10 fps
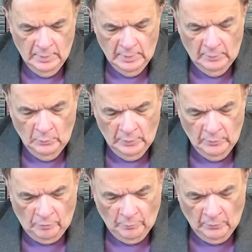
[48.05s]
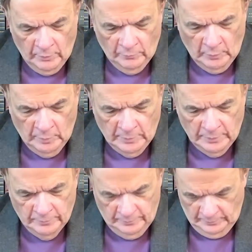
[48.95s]
Anyone who's born of
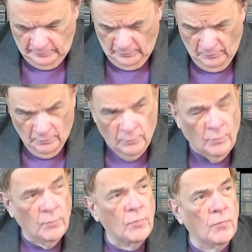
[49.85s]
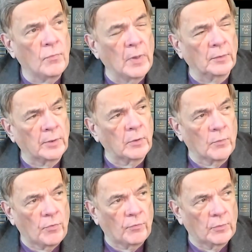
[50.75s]
woman, that
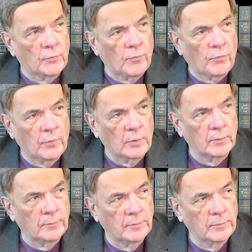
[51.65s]
language is interesting